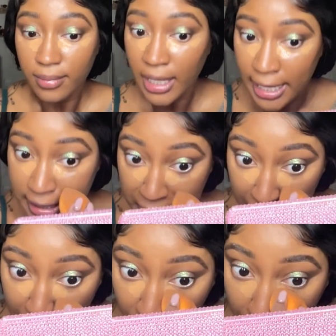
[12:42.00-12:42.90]
it's
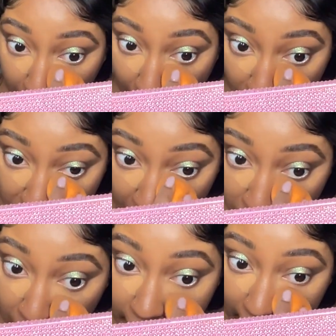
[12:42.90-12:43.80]
literally a
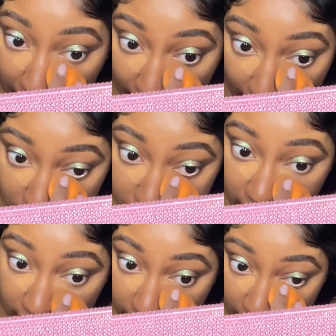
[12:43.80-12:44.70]
favorite and has
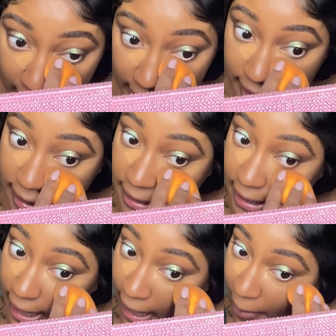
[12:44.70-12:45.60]
been since it
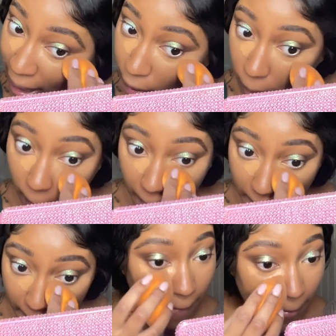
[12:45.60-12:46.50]
came out.
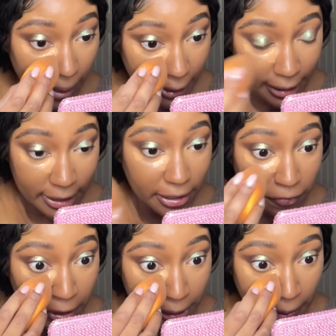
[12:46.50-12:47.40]
Again,
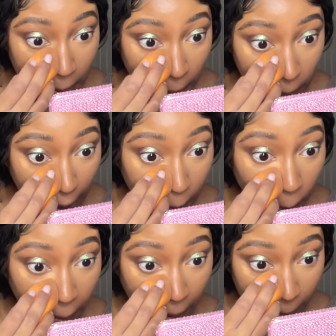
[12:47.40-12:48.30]
definitely like
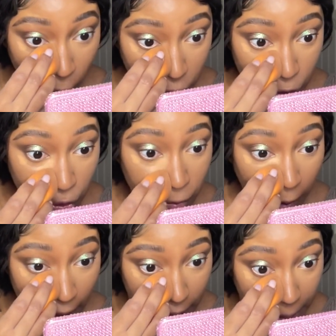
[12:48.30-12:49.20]
one of my most used
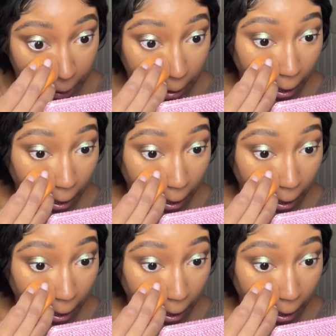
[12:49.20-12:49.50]
products.